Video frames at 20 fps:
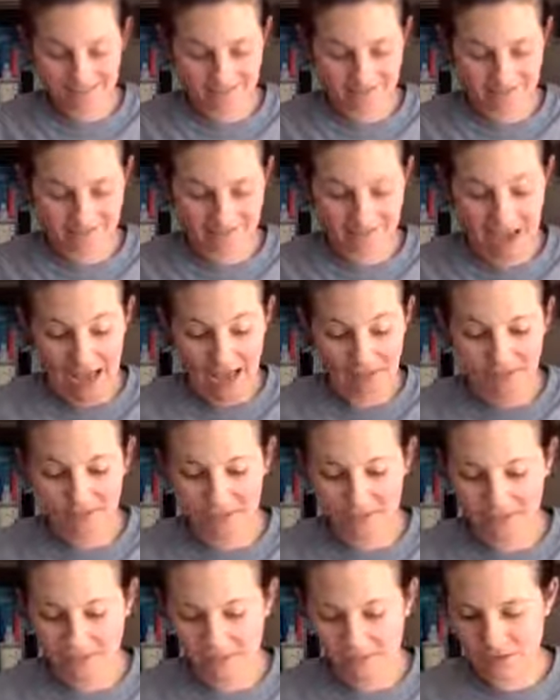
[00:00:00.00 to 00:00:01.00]
Valor
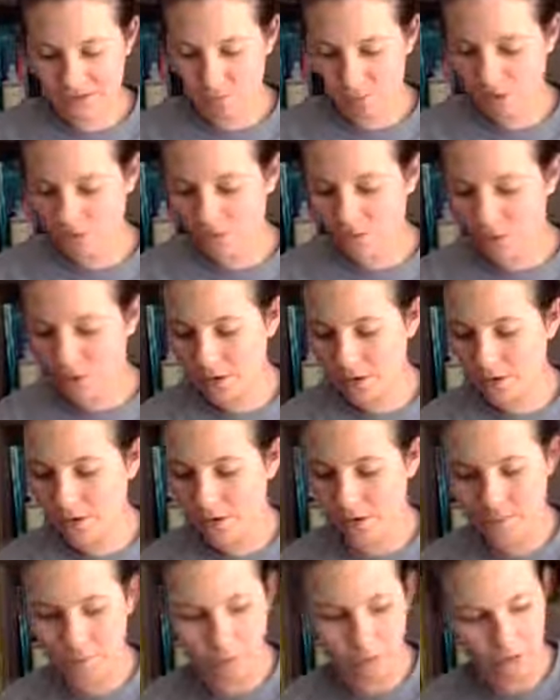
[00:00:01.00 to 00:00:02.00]
is the Smurf oil. It's
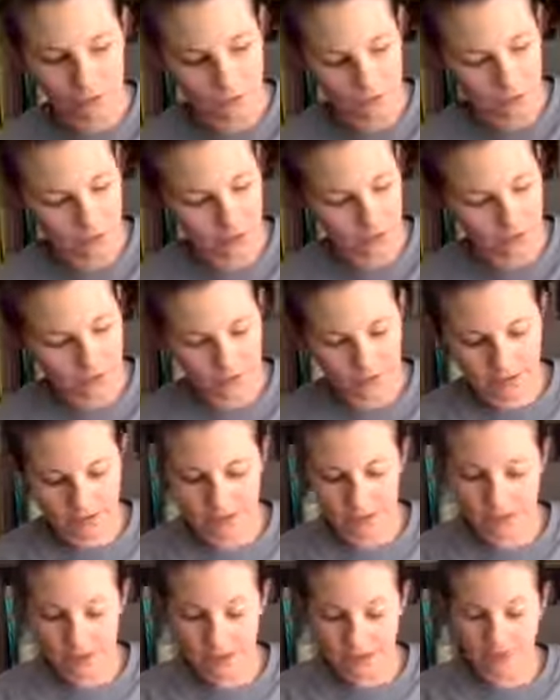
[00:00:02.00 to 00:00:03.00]
blue,
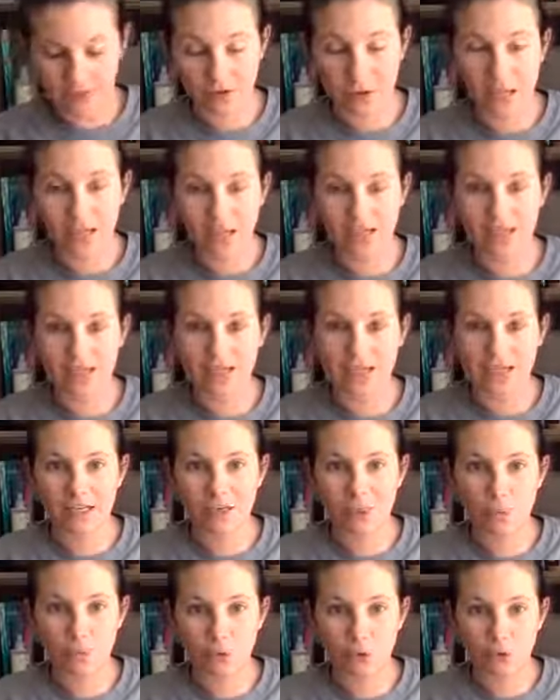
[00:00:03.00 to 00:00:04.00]
and you're getting it in a
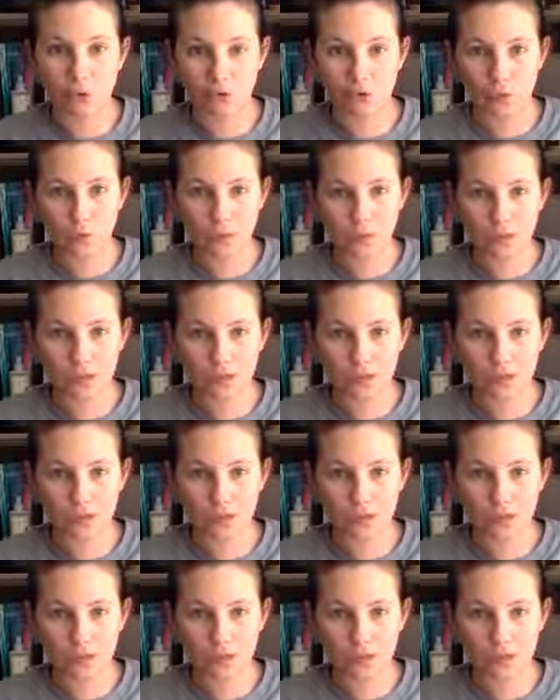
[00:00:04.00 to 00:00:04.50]
blue